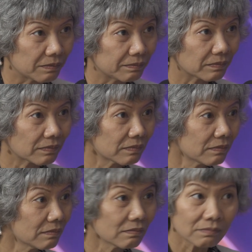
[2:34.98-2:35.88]
CEO,
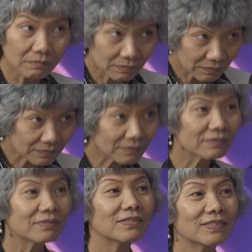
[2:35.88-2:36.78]
is decided
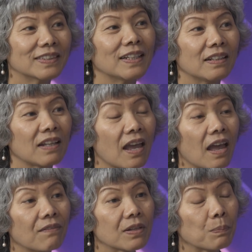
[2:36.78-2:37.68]
by the government? They
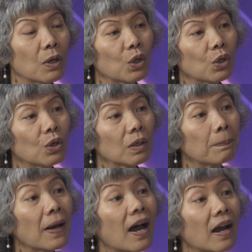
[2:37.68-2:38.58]
have a called a
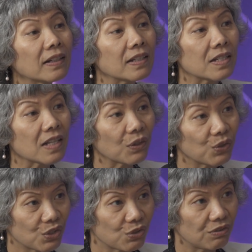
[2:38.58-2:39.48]
party
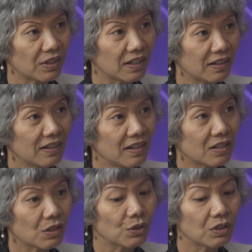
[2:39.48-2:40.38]
secretary.
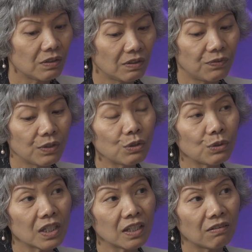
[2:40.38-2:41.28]
So if you're
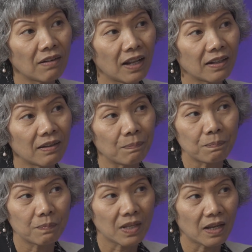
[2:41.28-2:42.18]
looking around
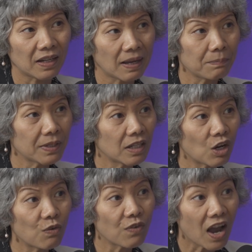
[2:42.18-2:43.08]
the company
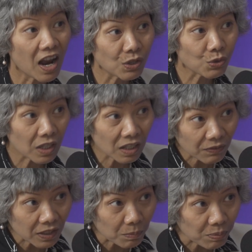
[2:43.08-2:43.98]
over 100,
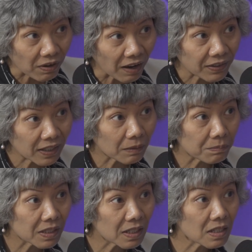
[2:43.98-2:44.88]
even the private
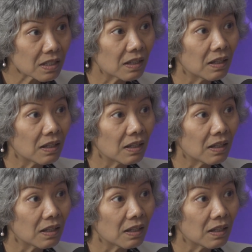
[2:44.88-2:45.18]
companies,